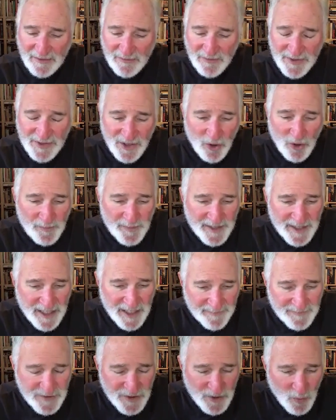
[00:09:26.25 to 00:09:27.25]
was opened
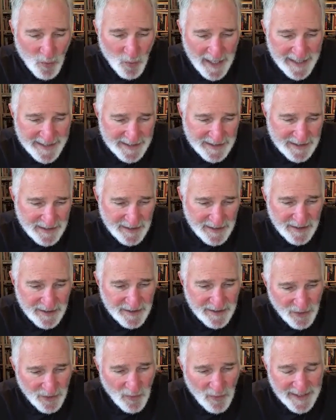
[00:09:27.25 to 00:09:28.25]
up to
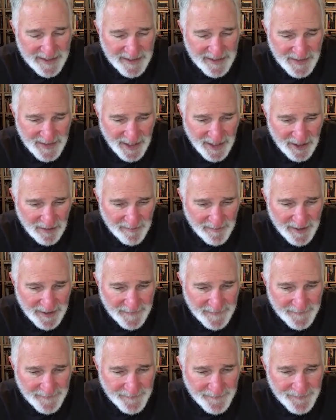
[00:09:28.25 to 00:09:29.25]
white settlement.